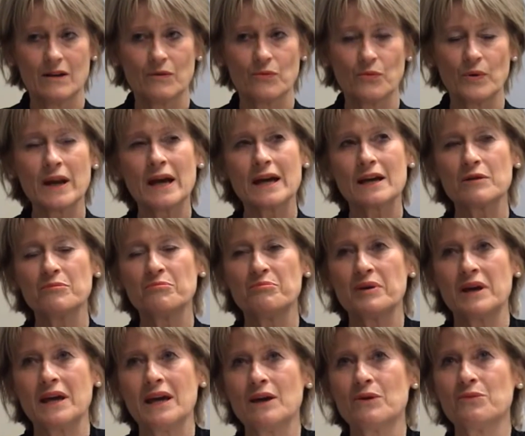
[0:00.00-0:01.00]
When I
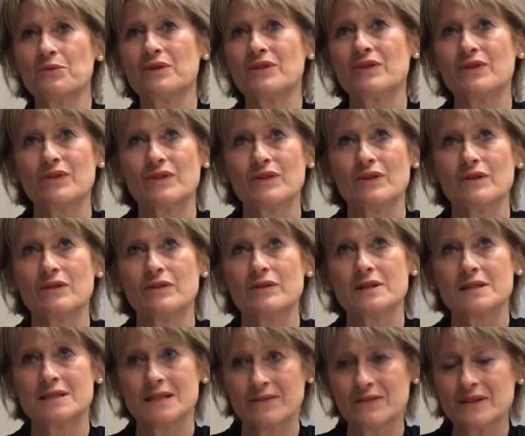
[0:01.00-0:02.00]
compare with the
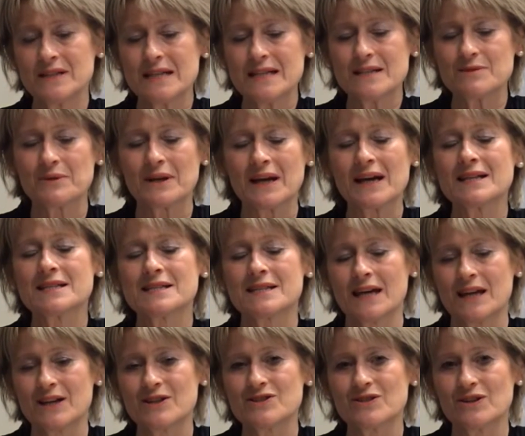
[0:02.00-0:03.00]
70s when I
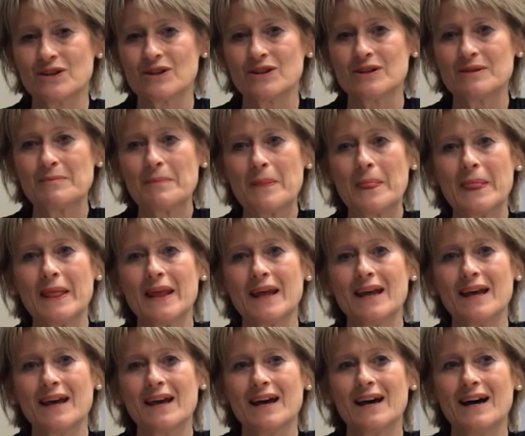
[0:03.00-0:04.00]
started to learn,
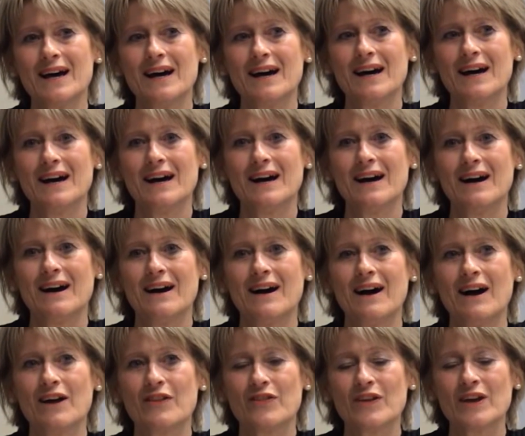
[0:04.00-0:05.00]

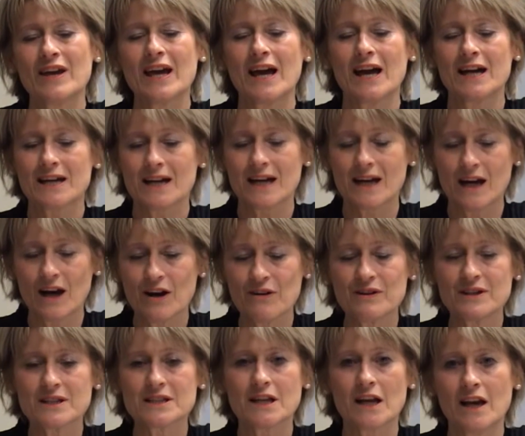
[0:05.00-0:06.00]
I think our
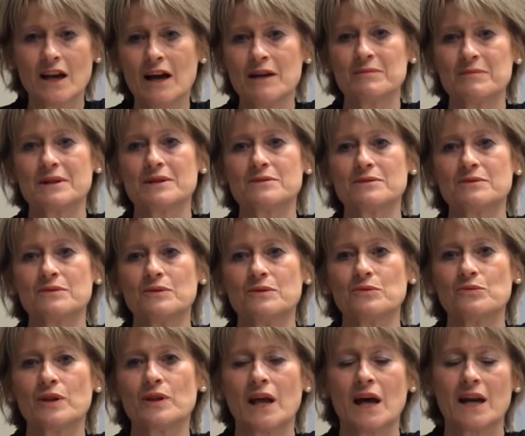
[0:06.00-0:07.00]
current climate
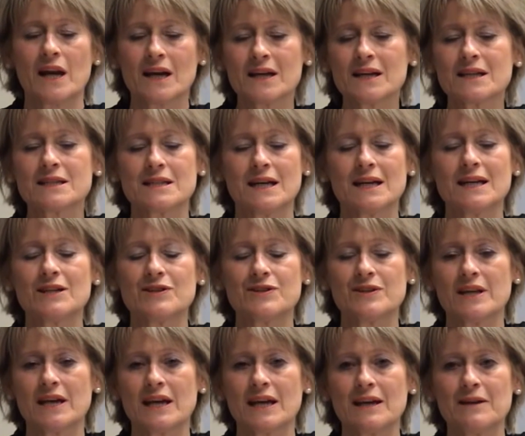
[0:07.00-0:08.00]
with our rangatahi
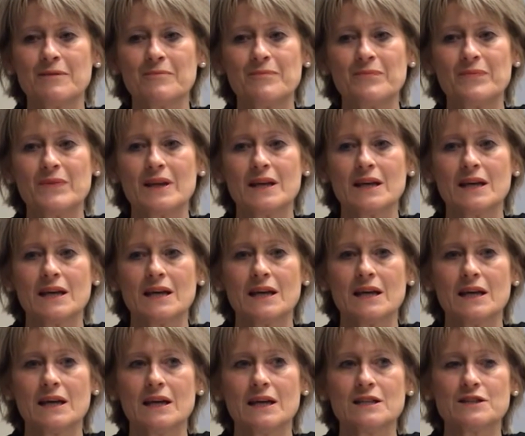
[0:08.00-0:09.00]
today
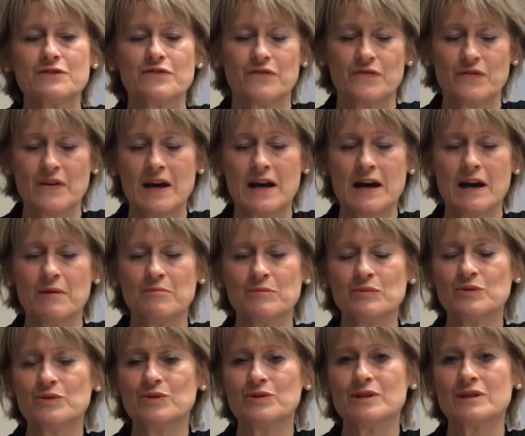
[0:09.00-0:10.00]
is far
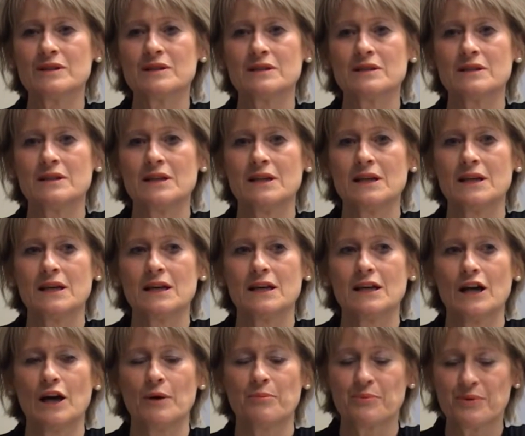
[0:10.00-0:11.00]
more
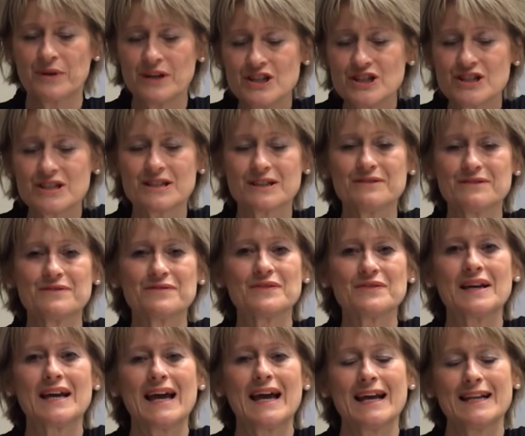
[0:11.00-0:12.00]
appreciative
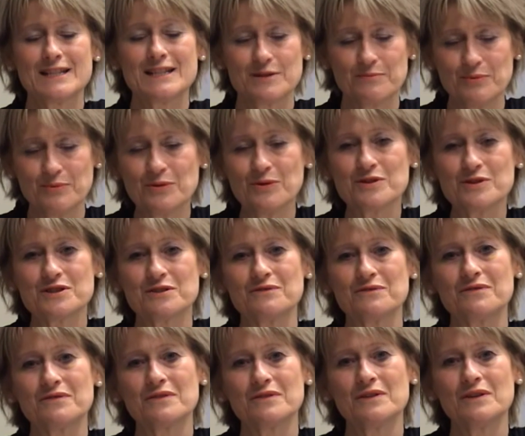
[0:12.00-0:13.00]
and
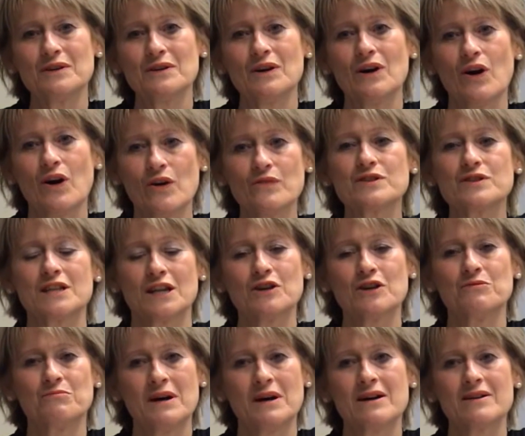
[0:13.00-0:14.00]
supportive of Te
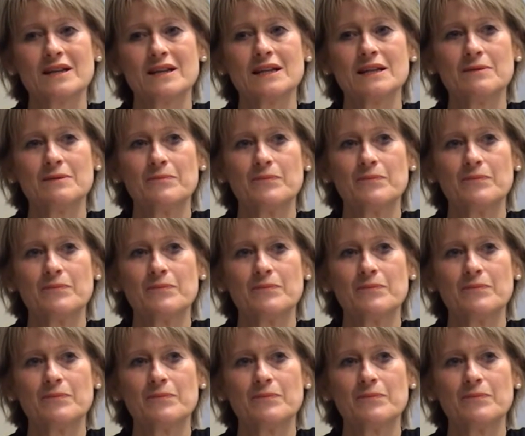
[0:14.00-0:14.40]
Reo Māori